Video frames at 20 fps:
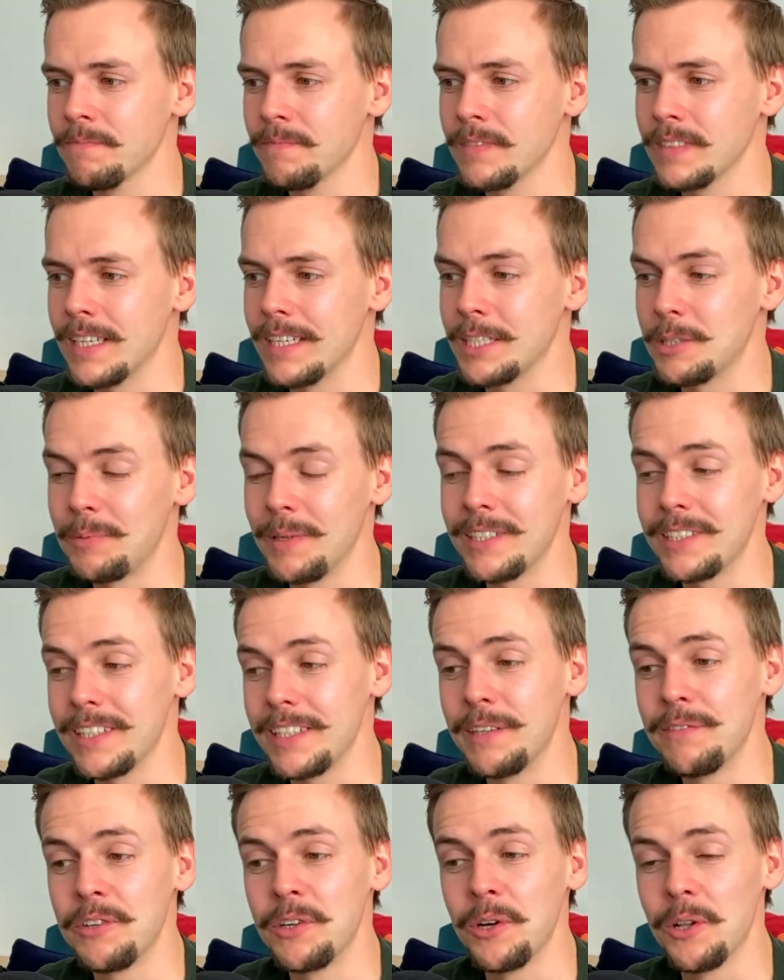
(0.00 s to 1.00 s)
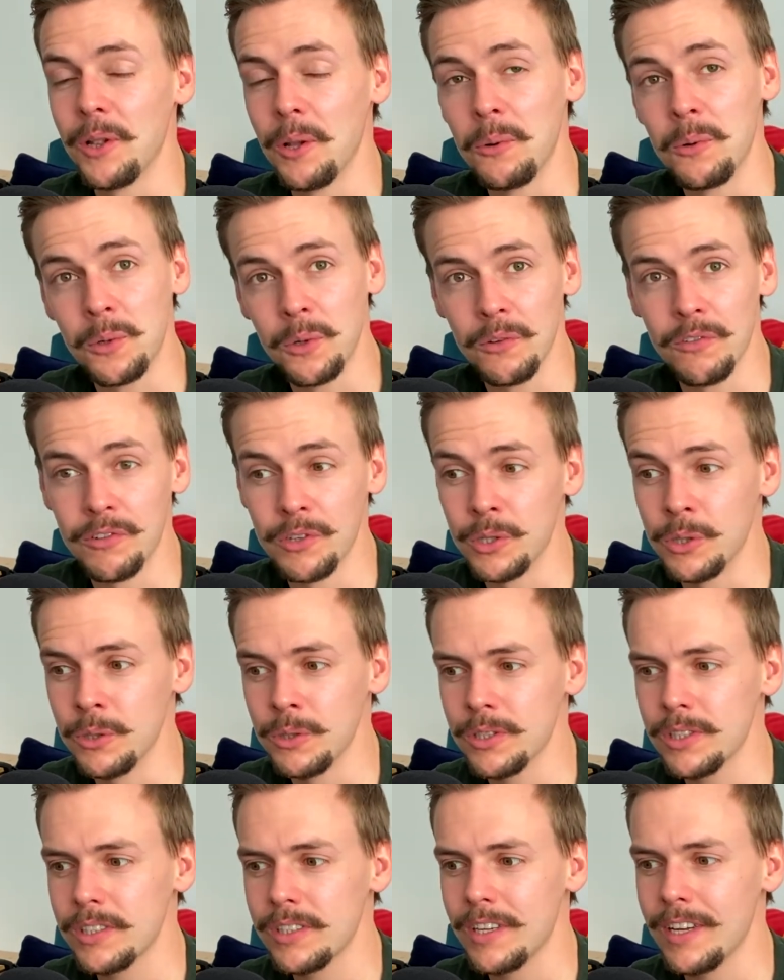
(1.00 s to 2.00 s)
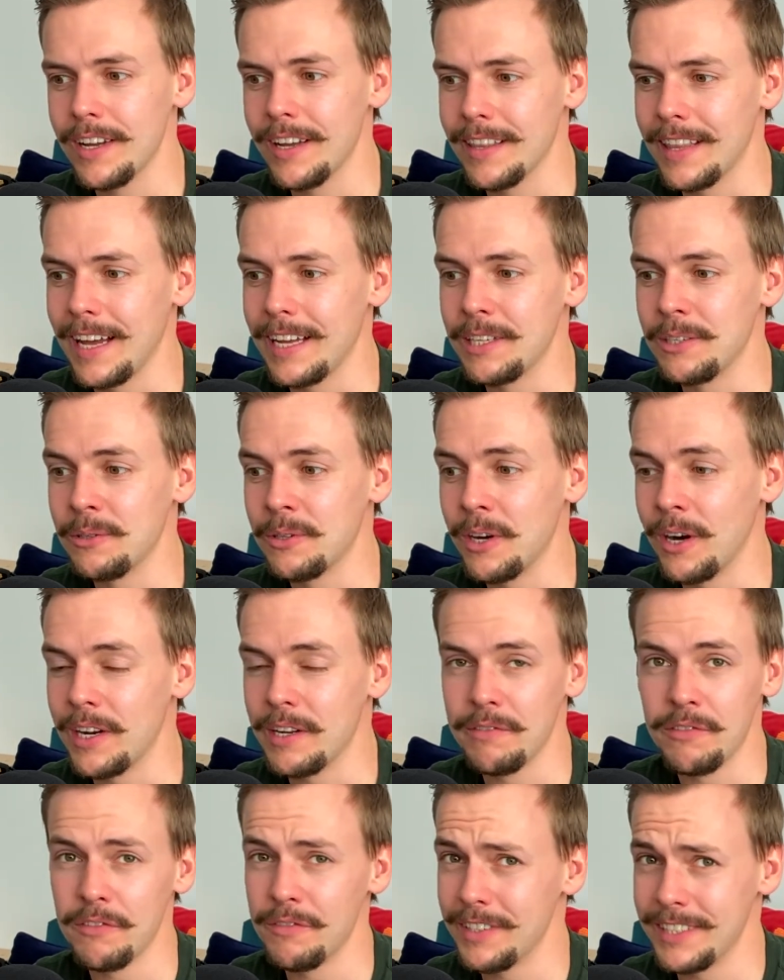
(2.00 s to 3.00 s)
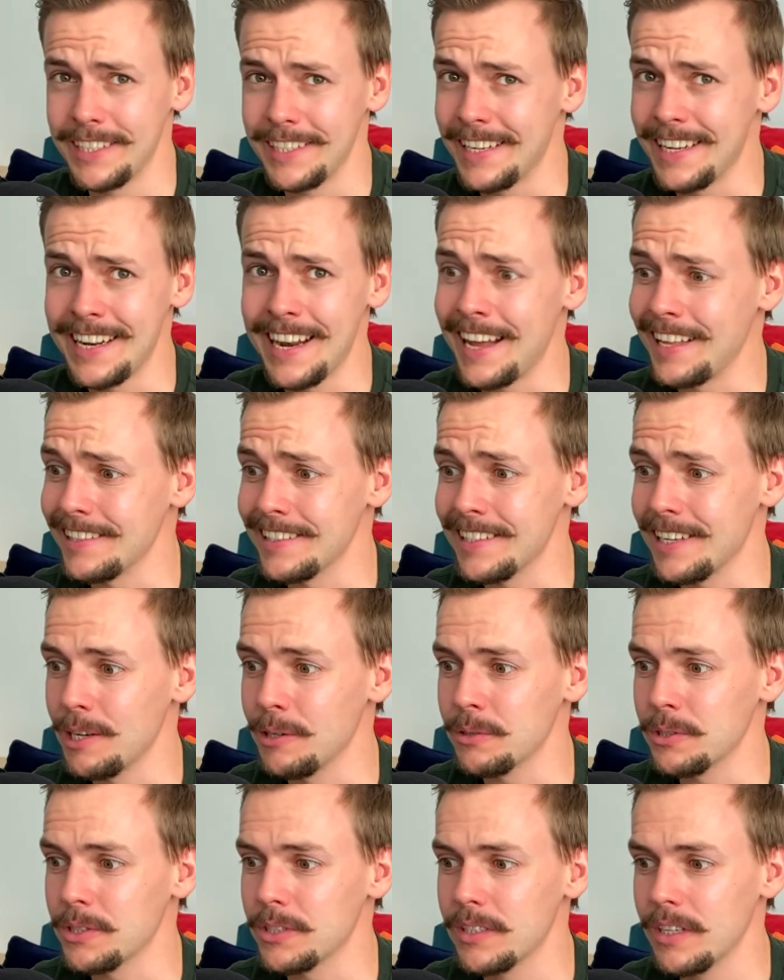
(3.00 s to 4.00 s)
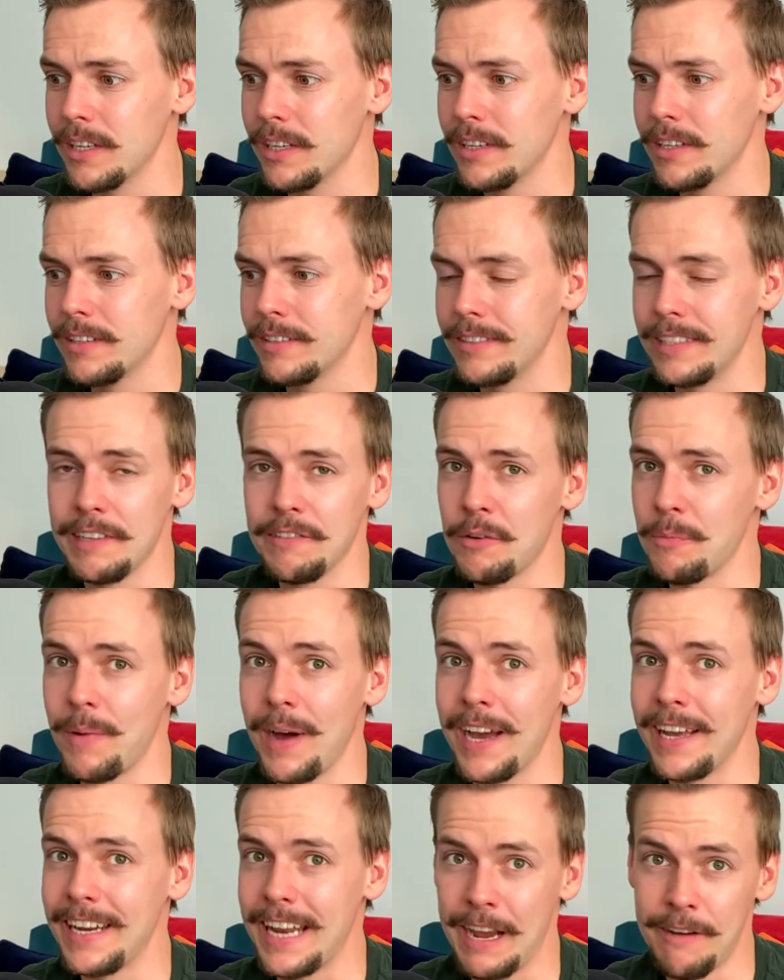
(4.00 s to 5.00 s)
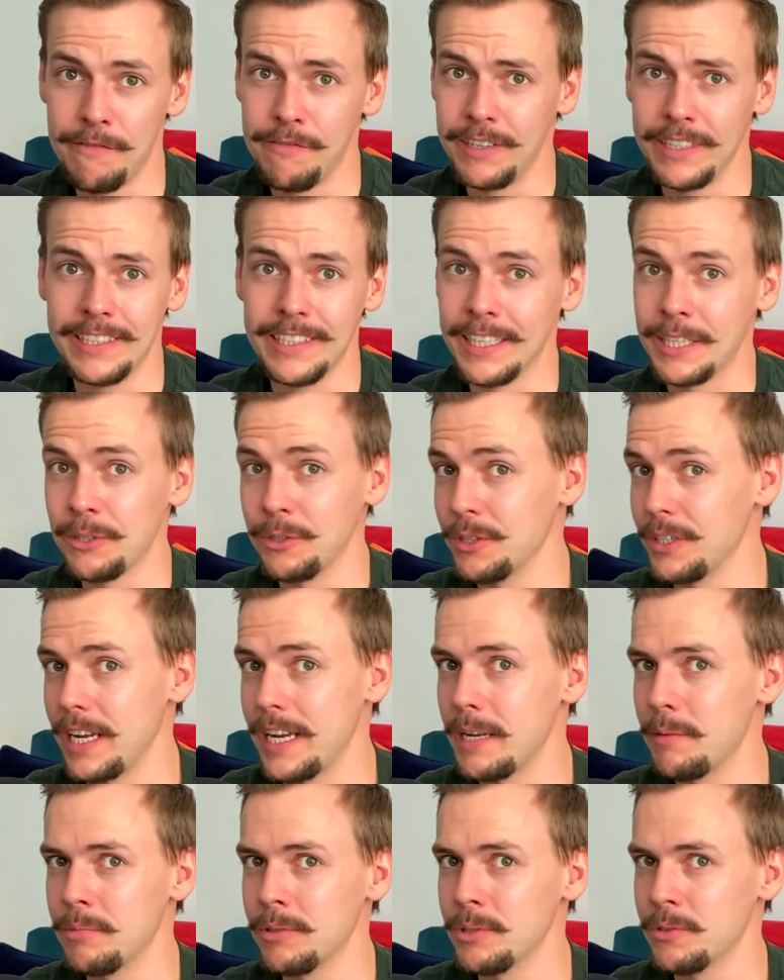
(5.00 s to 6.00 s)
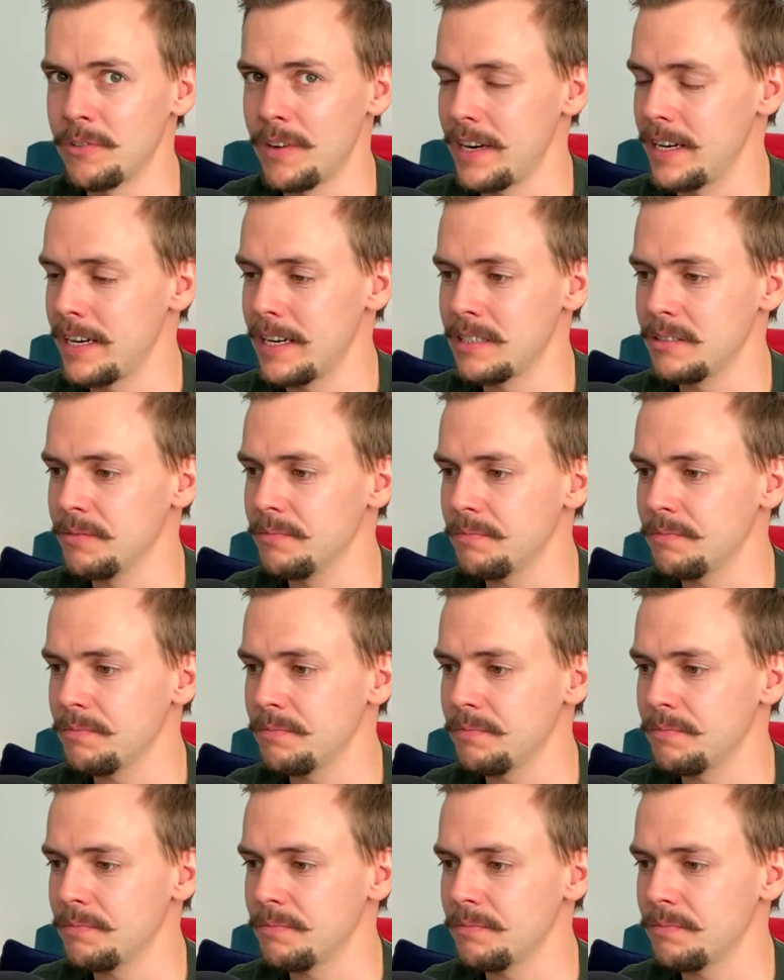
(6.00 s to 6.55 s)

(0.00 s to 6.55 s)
Especially if your local rules are that you can't even visit your nan's house, never mind every single neighbour's right now.